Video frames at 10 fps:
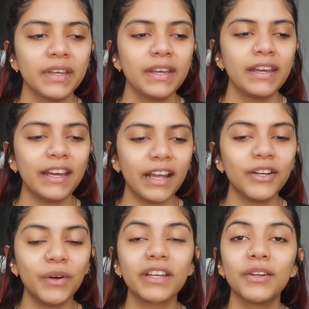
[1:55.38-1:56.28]
And I
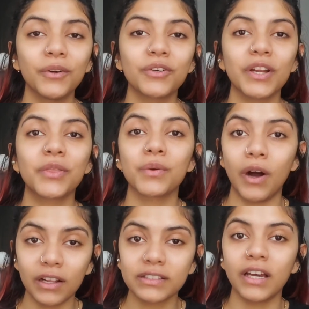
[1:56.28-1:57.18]
know I can order it through
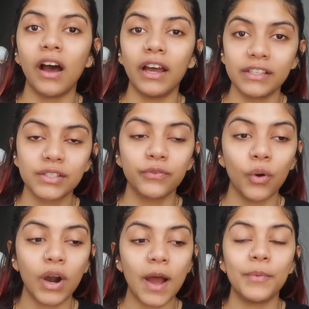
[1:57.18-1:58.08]
Ulta and
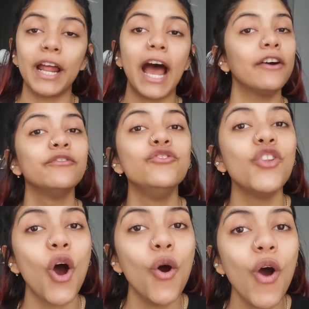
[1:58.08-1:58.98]
Sephora, but I have
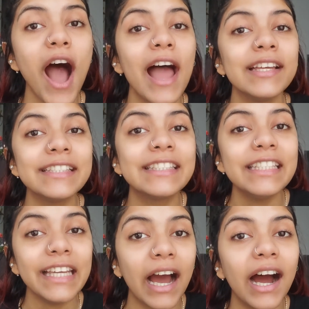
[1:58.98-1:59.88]
no
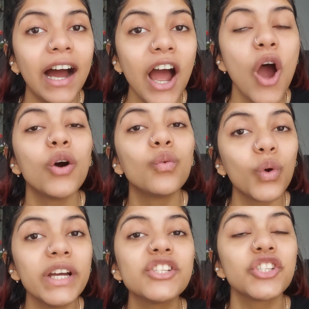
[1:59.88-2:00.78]
idea
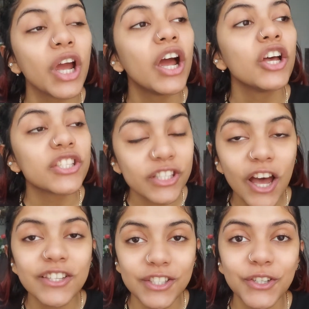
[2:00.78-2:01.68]
which
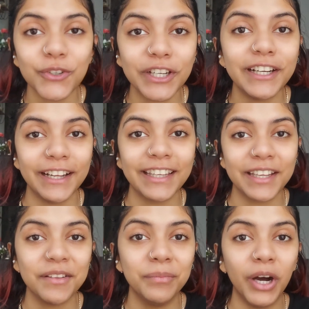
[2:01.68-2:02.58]
sunscreen I
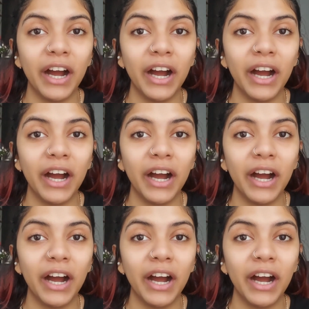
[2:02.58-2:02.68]
can buy